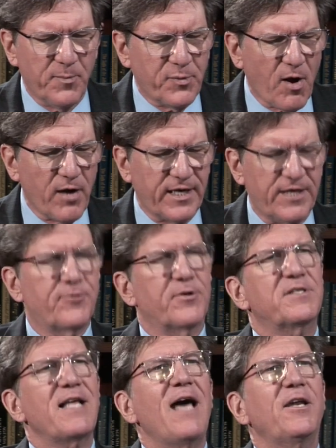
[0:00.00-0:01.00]
Broad
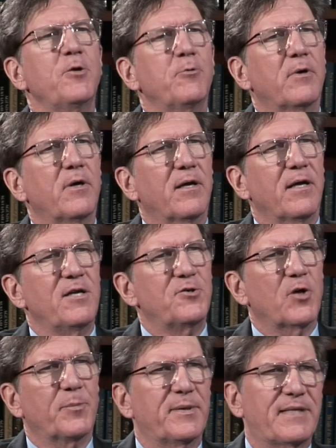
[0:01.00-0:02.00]
interest. How do you
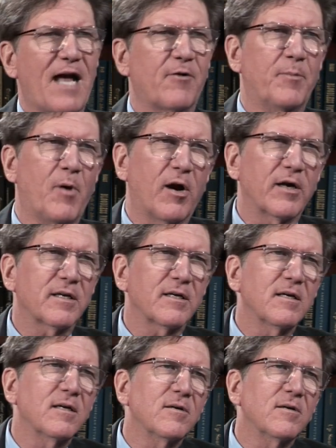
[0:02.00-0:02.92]
interpret that remark?